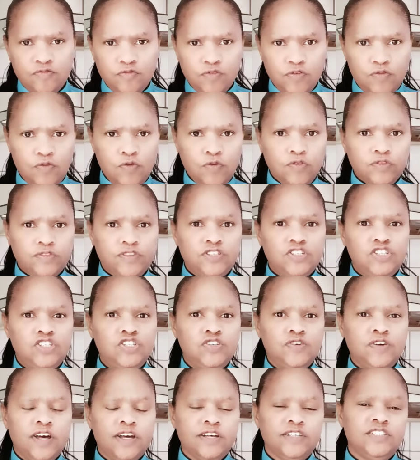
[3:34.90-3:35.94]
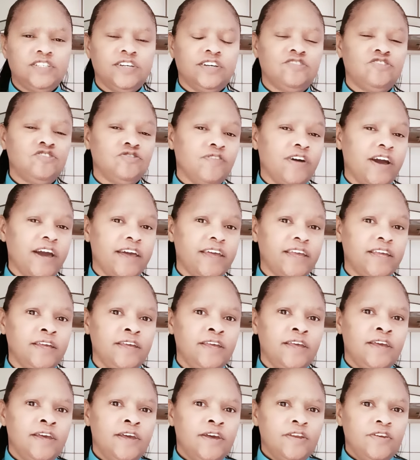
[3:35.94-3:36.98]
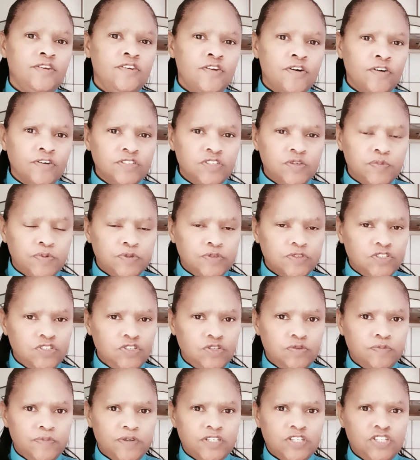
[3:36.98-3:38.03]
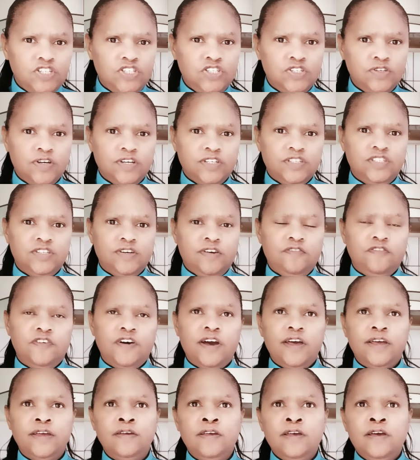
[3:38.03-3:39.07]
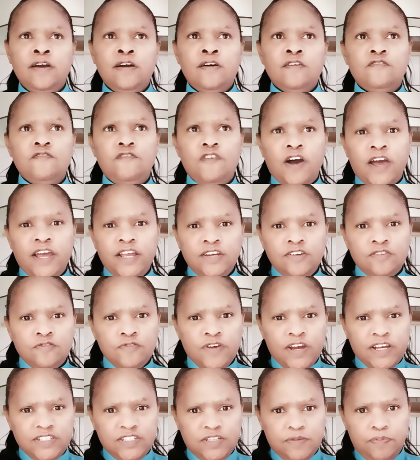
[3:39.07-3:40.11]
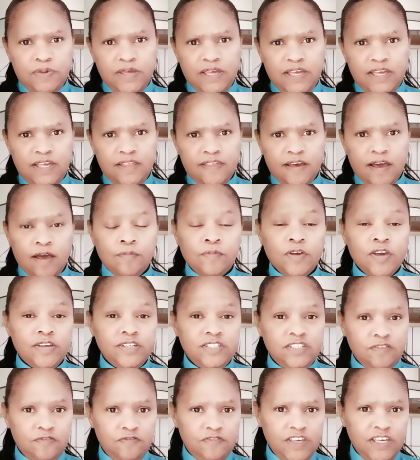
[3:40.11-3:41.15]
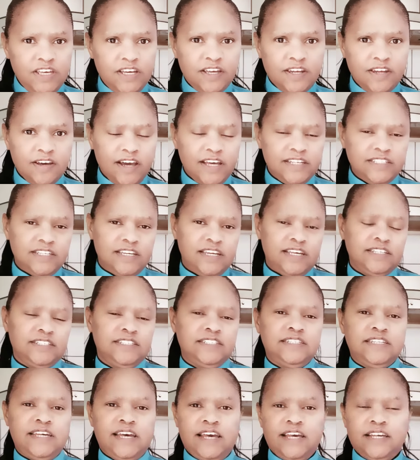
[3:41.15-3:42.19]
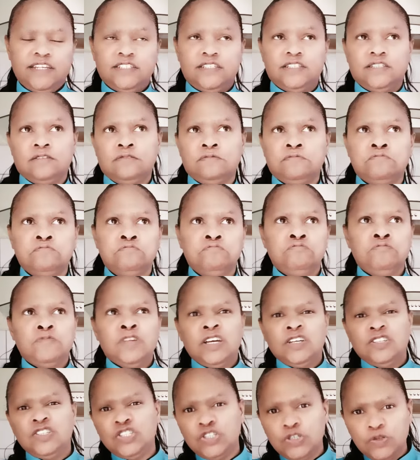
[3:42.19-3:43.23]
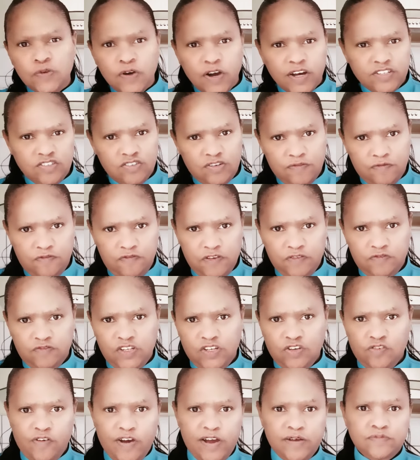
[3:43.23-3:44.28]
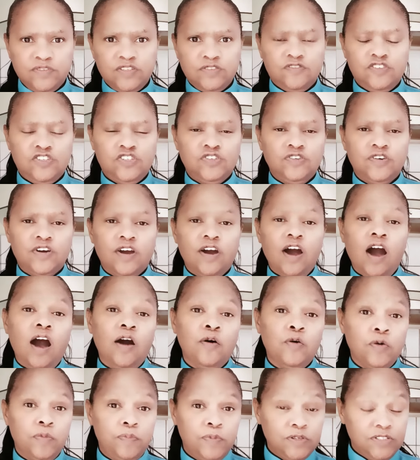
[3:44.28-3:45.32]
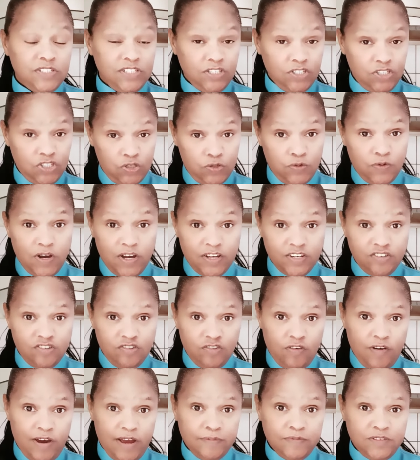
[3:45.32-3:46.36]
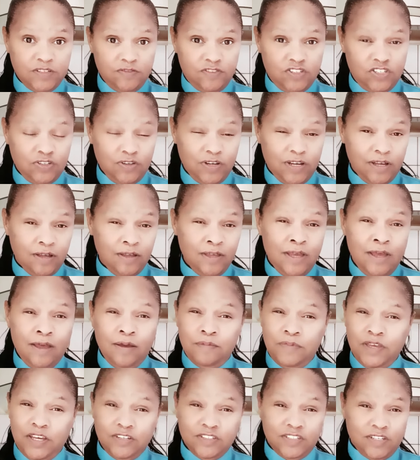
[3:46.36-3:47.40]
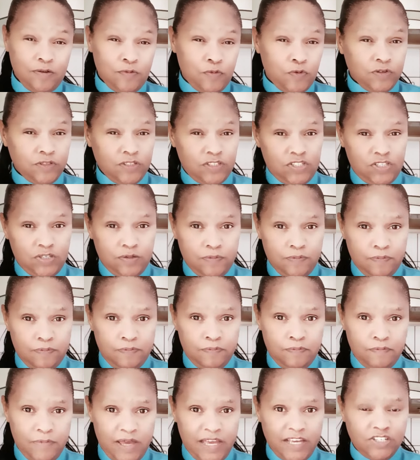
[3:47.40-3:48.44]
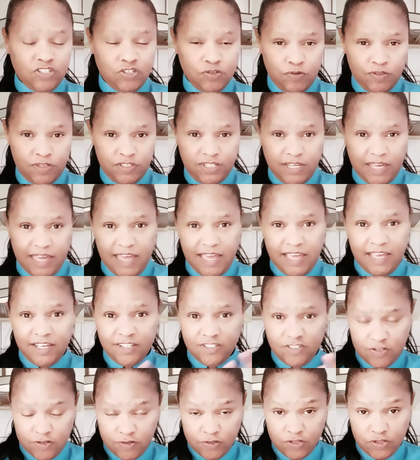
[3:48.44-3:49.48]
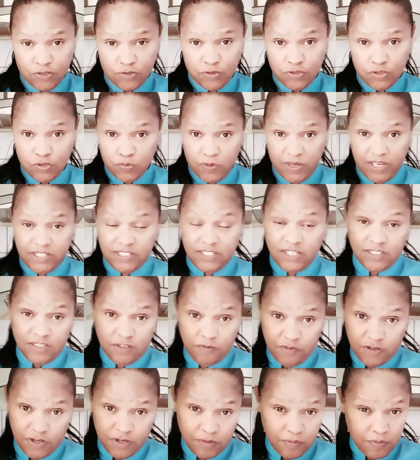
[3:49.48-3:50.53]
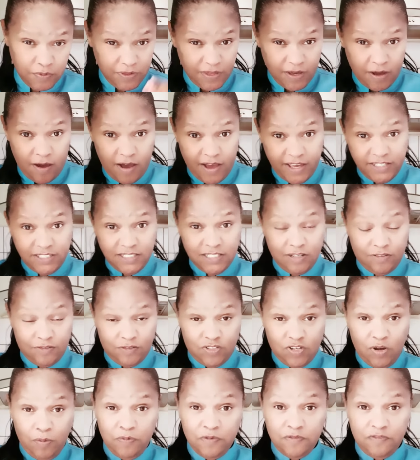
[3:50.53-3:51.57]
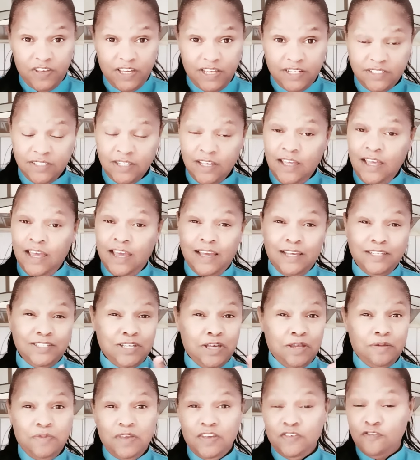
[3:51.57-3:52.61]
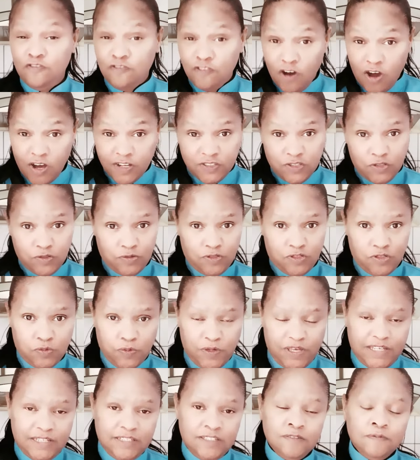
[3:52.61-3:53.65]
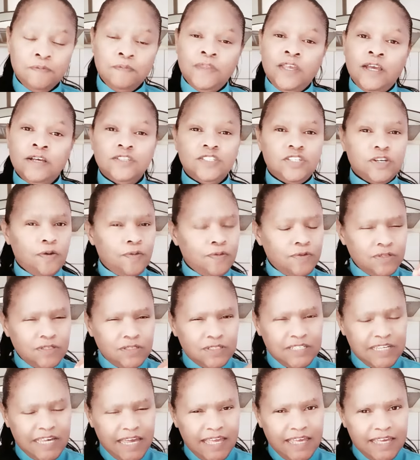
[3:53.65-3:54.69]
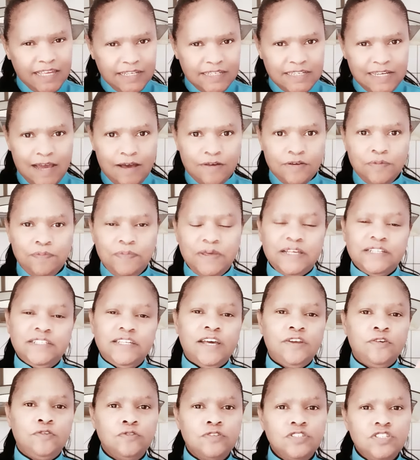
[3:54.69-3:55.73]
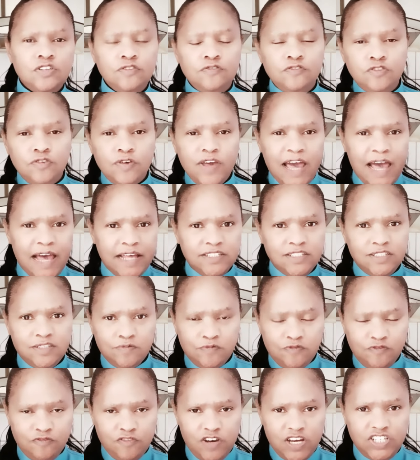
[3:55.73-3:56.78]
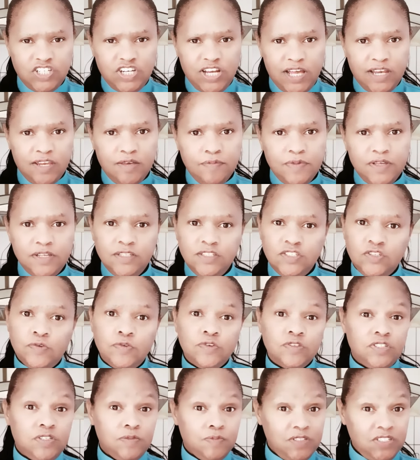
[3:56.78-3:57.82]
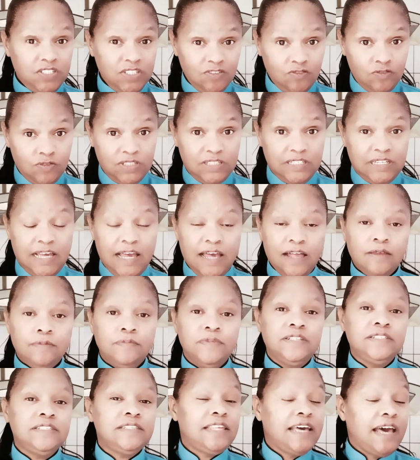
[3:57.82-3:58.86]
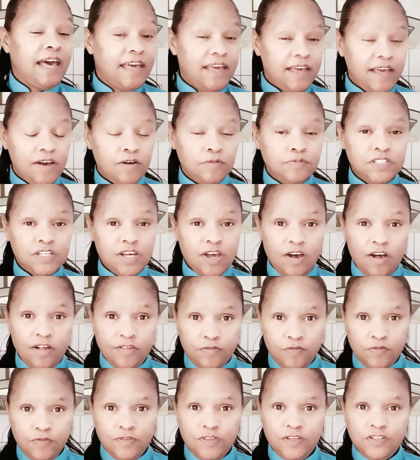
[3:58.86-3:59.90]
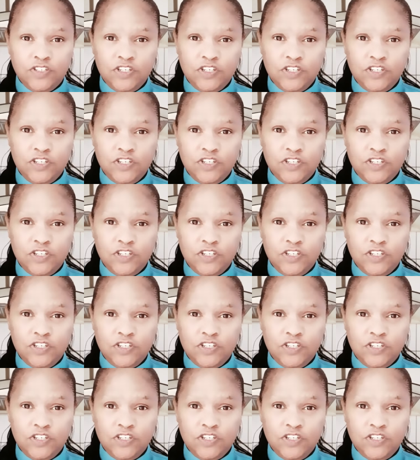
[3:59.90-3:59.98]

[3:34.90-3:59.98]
through all the sugar. So I try not to put too much sugar. So if I find a recipe that I'm going to veganize and it says 250 grams of sugar, I will put in 200 grams of sugar, because I want to make sure this cake is not too sweet, because if you're going to put the icing on top of it, it's going to be far too sweet. So take it down a bit. And also, if you add some fresh elements or some citrusy elements, that helps cut through